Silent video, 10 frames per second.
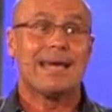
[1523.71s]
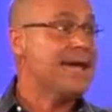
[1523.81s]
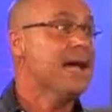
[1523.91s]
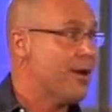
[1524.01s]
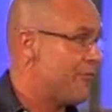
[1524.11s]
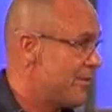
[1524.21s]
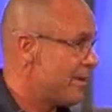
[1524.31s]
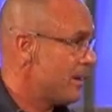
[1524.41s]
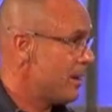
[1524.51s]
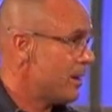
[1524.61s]
give?
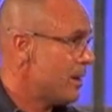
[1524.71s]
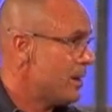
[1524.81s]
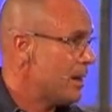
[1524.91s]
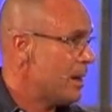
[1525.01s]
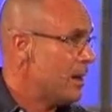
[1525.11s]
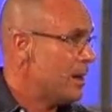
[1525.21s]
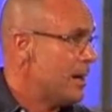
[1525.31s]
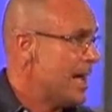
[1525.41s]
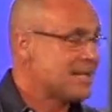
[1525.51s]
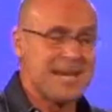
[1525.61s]

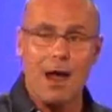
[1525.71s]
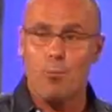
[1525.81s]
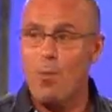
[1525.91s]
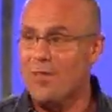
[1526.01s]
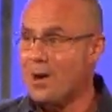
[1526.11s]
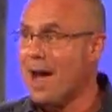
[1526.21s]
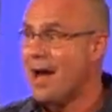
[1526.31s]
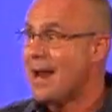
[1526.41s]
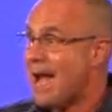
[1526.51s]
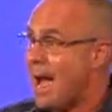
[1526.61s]
It's not whether or
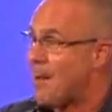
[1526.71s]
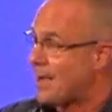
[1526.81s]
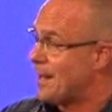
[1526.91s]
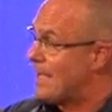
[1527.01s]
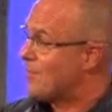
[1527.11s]
not am I going to